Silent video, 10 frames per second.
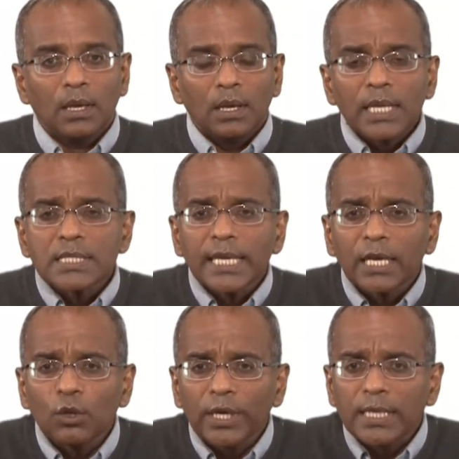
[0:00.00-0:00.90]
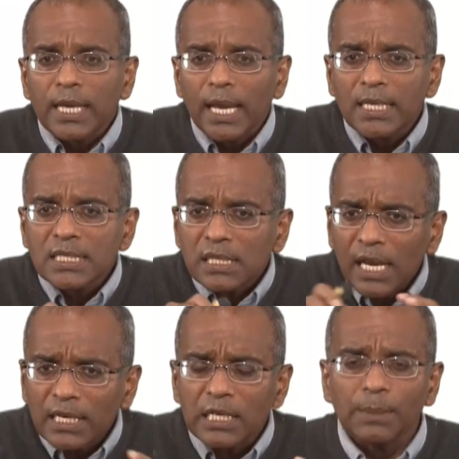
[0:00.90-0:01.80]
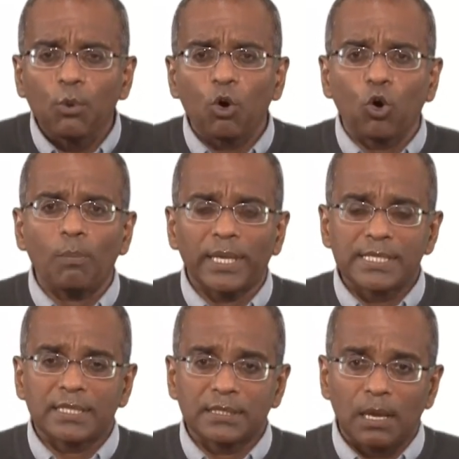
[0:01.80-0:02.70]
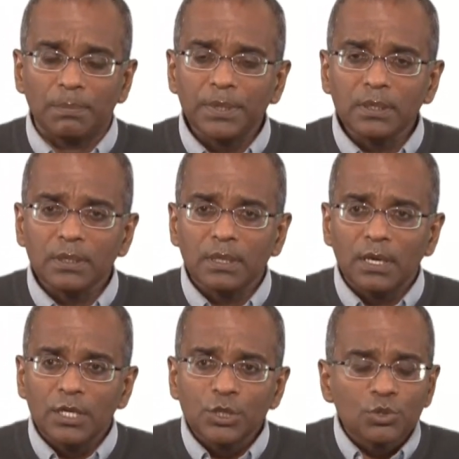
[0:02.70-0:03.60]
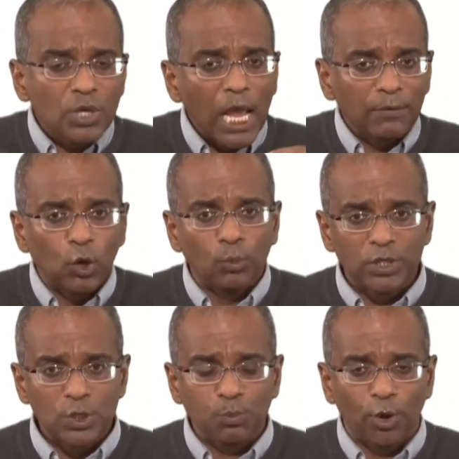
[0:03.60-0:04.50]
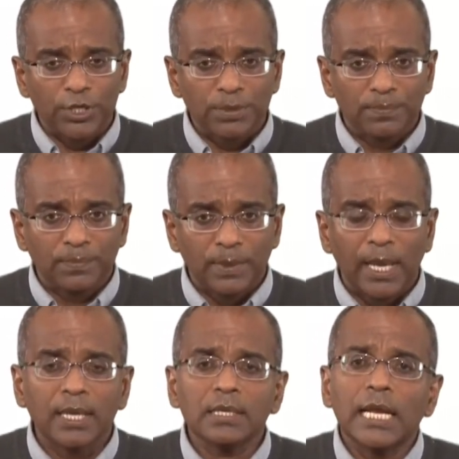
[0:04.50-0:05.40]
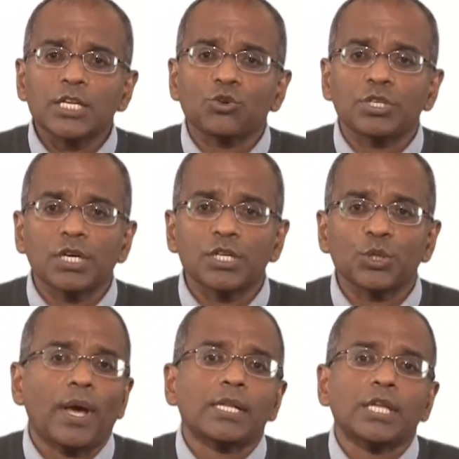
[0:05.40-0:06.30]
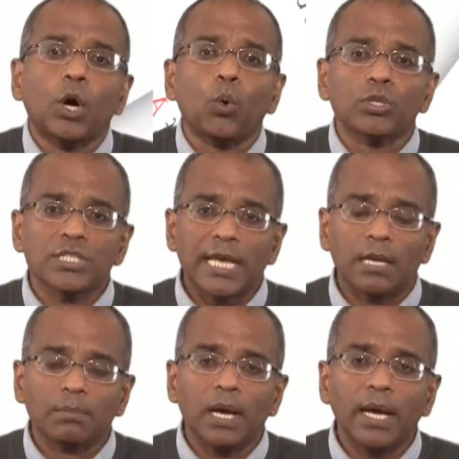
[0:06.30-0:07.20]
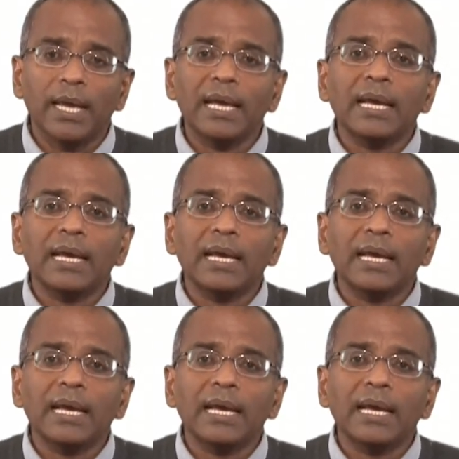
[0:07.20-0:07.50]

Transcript: Let's take a look at a slightly more complex example to drive home this point. And let us return to another old standby,